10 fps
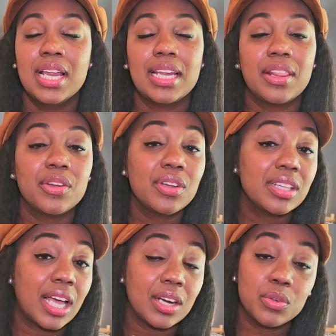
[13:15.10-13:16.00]
Now, there are a
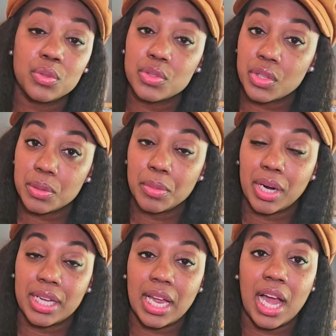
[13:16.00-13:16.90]
lot of oils on the
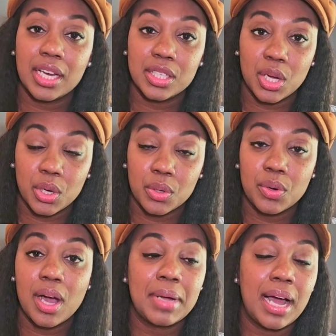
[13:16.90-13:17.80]
market. I
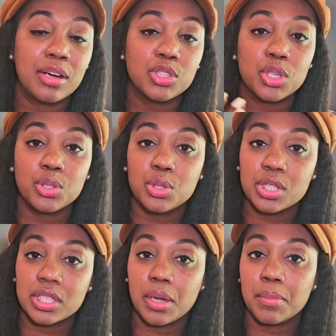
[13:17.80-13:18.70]
know. I'll show you
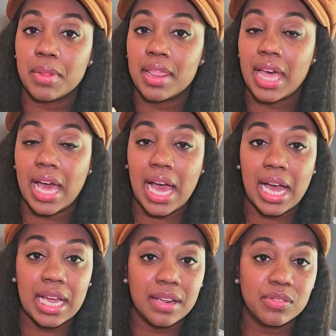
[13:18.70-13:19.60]
some that
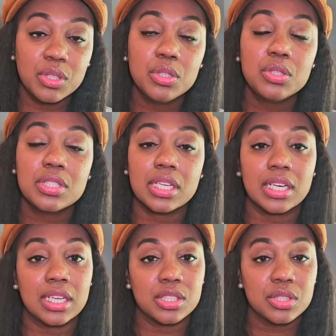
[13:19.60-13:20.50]
I have used and
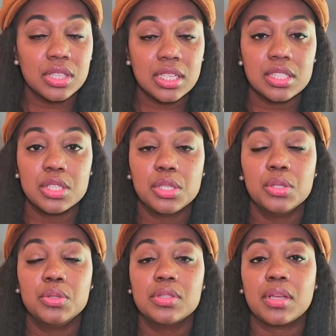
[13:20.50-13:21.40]
I do like to
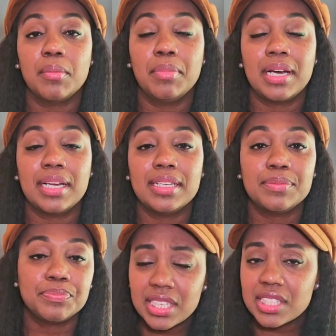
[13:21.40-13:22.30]
use, but
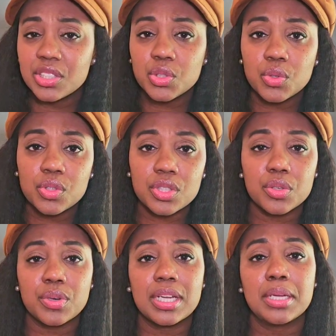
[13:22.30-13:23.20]
essential oils are
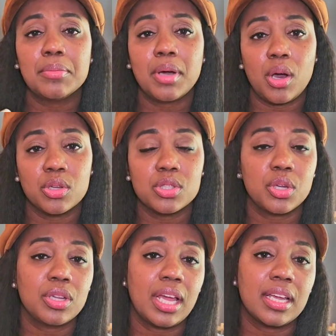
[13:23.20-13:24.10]
great, but
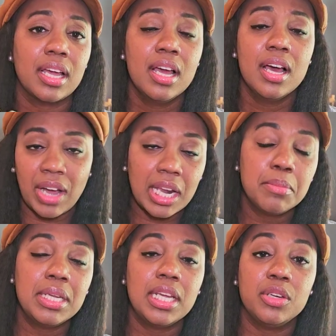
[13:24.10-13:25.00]
also like
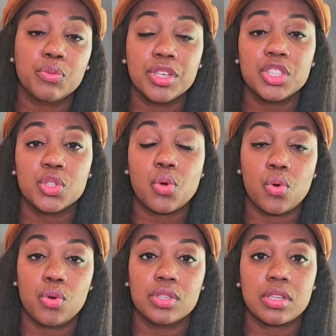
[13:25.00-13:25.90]
vitamin enriched
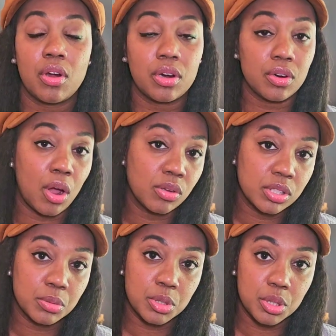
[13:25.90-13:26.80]
oils are
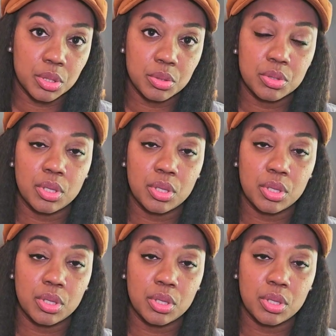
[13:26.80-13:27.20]
awesome too.